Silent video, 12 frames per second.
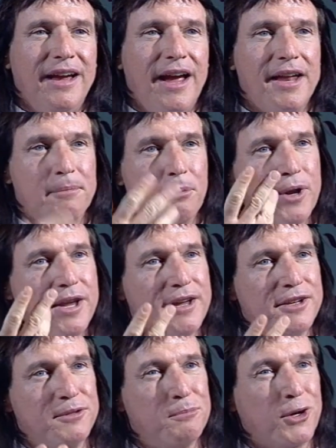and a
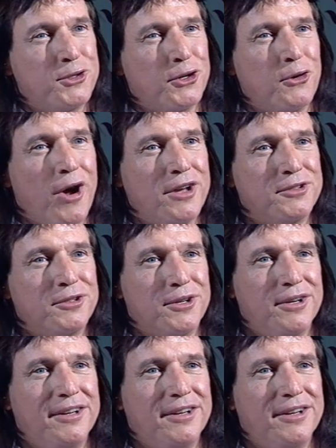breeze brushed across her.